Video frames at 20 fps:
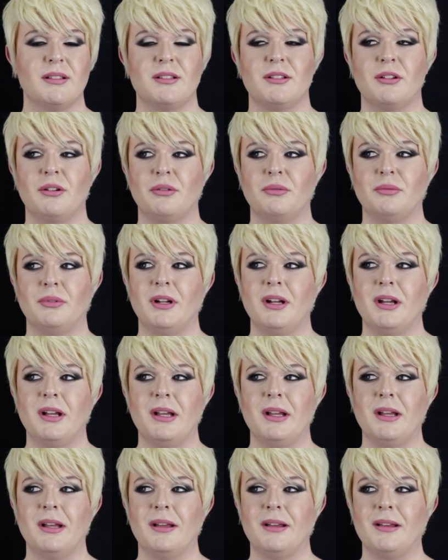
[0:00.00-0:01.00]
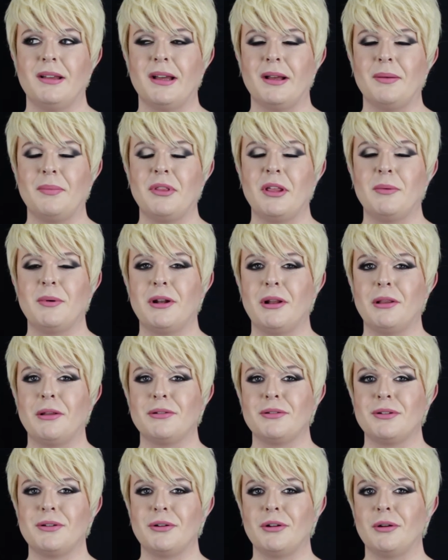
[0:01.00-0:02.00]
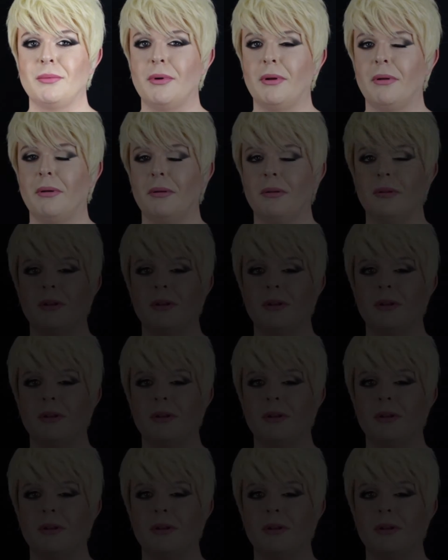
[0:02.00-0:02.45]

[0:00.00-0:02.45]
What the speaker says: So, yeah, they mean a lot to me.